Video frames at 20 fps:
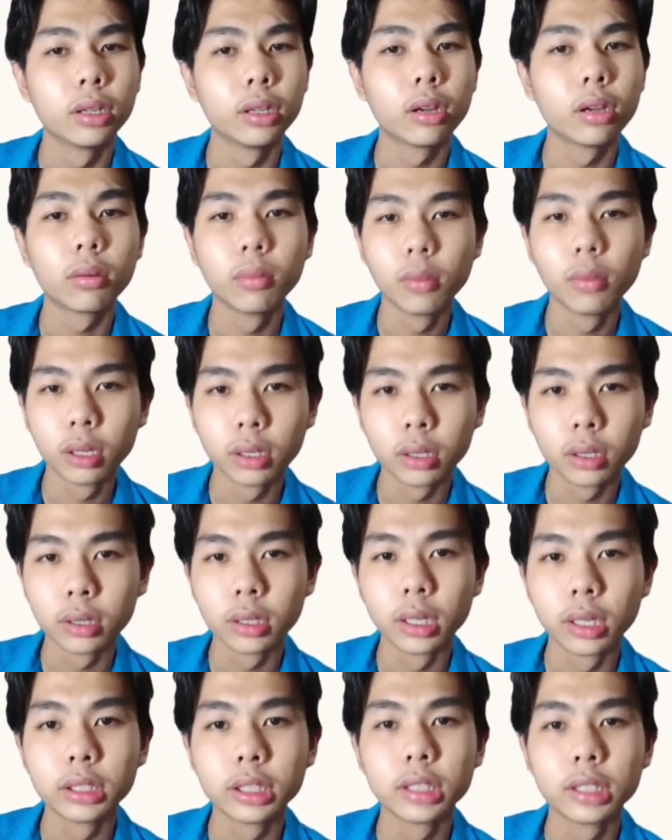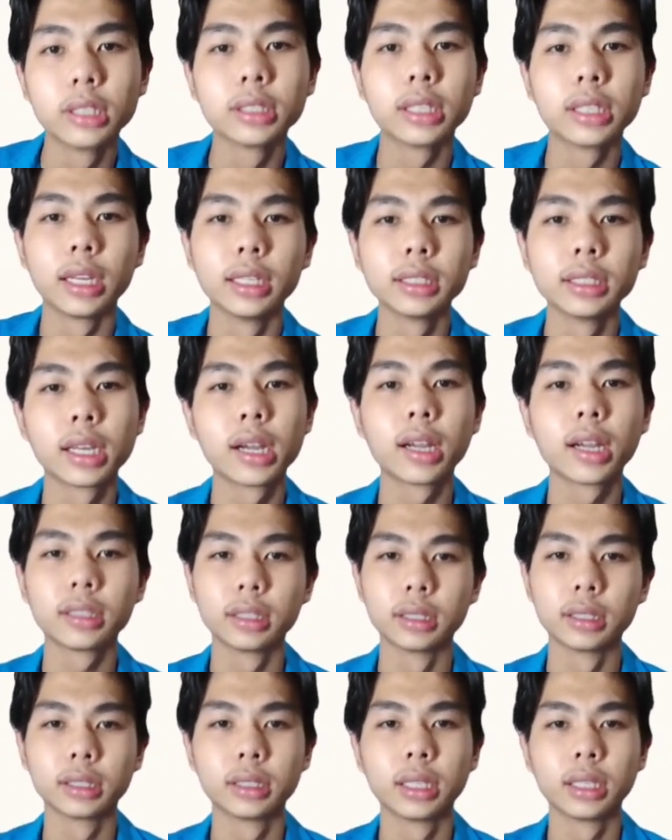about traditional Chinese
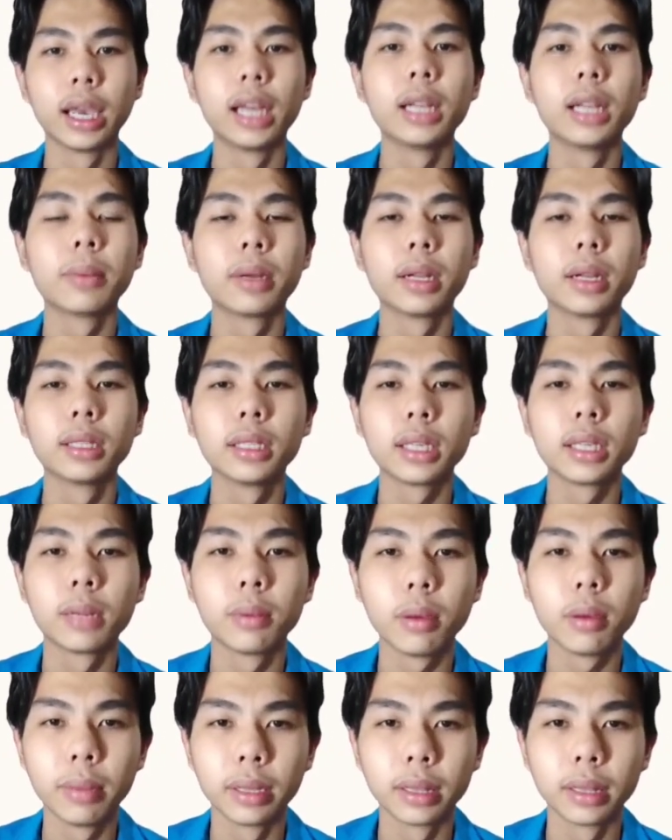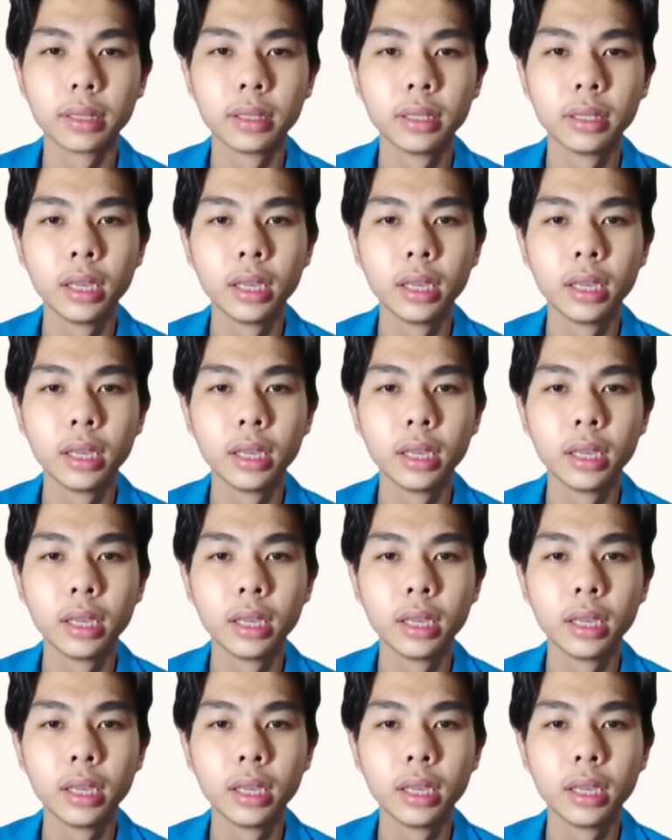characters at the phonetic alphabet,